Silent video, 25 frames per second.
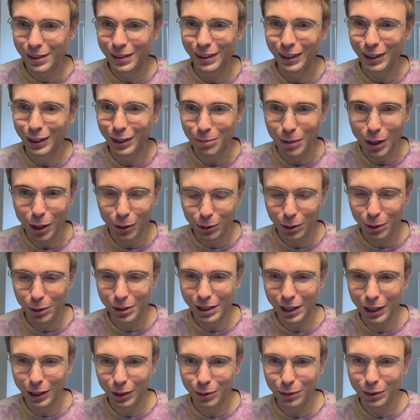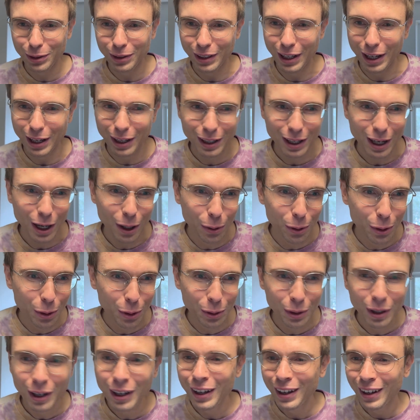tell about yourself, how
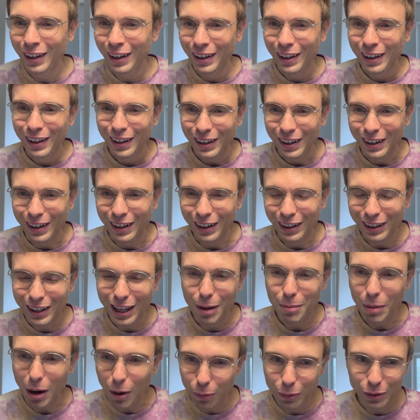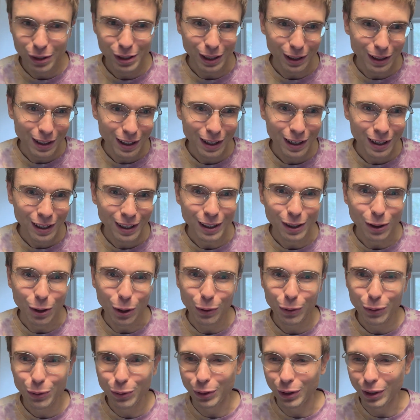you came up with the idea
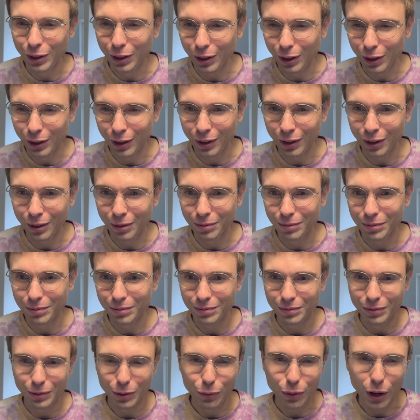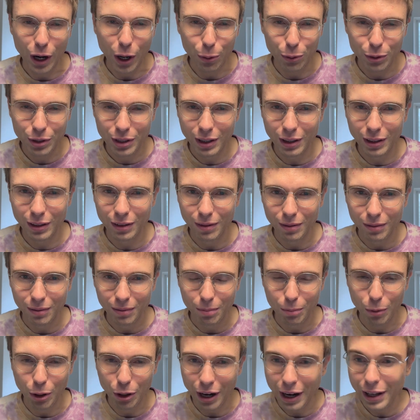of founding
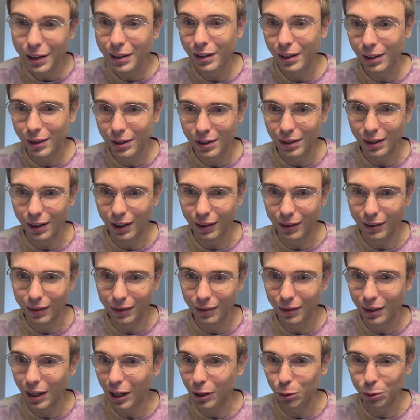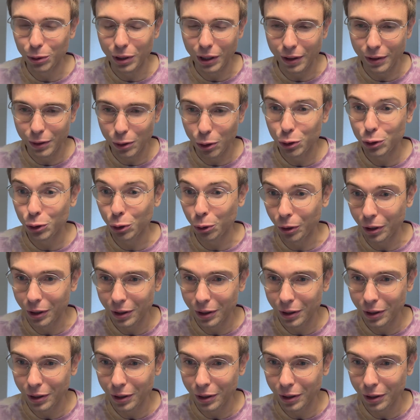Merantix, and can you tell your story?